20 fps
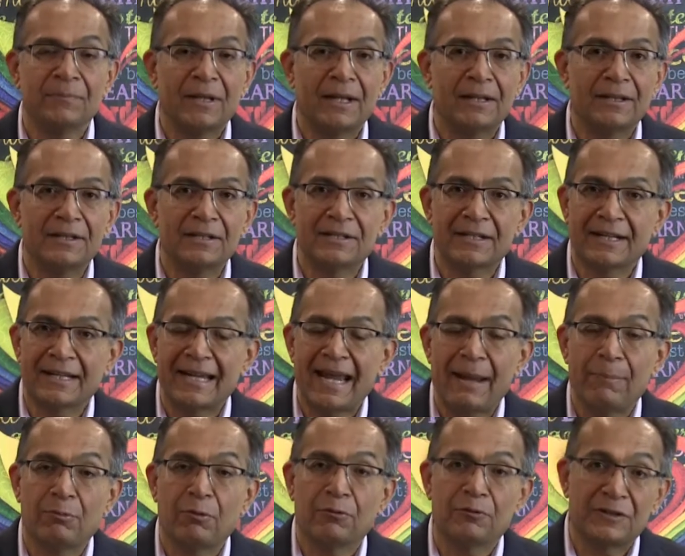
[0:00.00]
and there's a
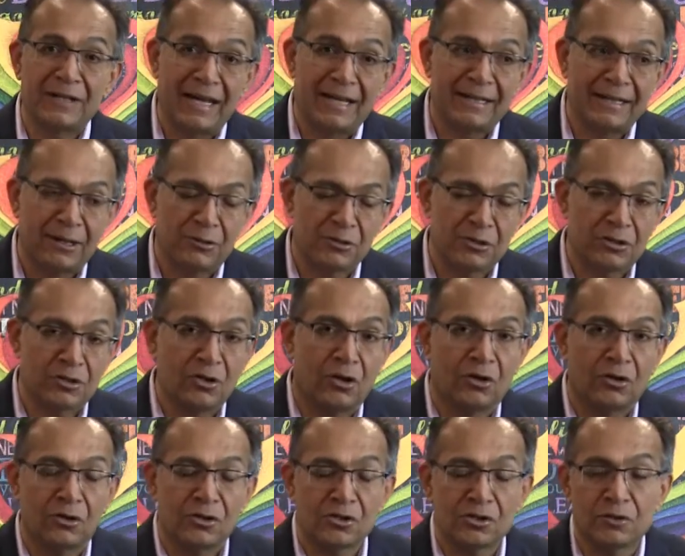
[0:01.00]
cap of $10,000.